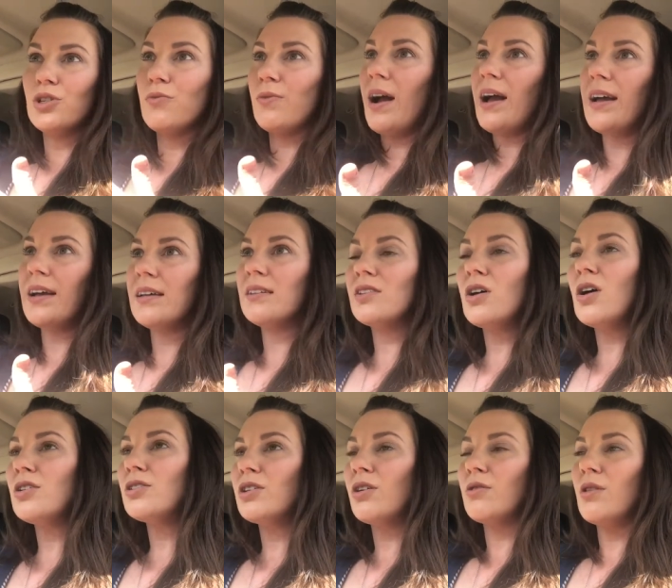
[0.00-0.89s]
Uriah has
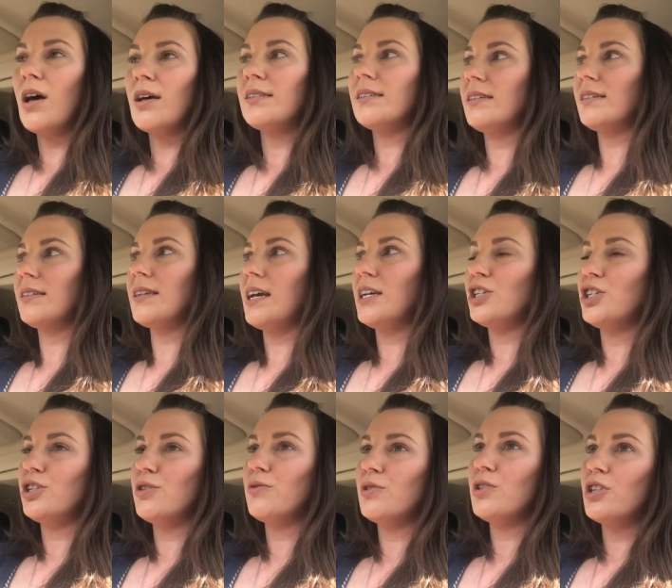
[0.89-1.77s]
also lost his nice
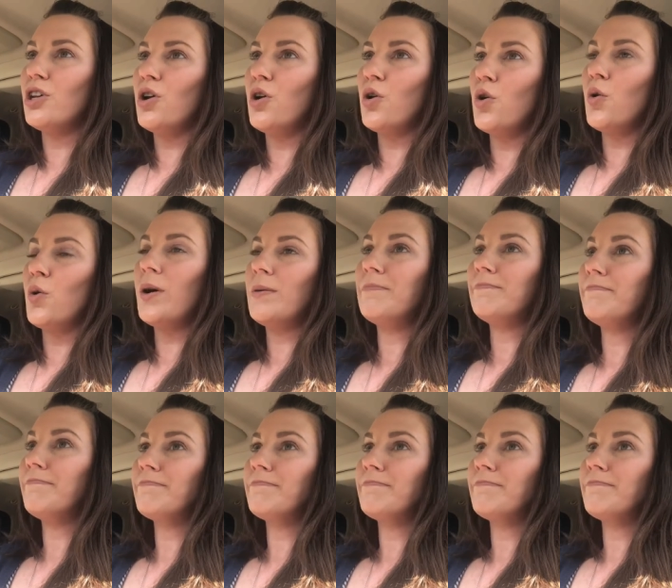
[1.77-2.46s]
shoes, so